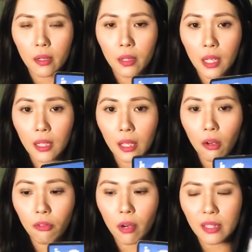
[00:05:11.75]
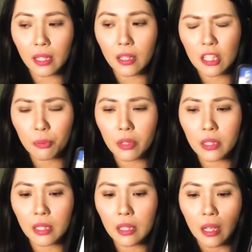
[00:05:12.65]
Okay, Knight of Wands. And this
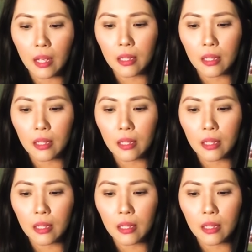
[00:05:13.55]
person,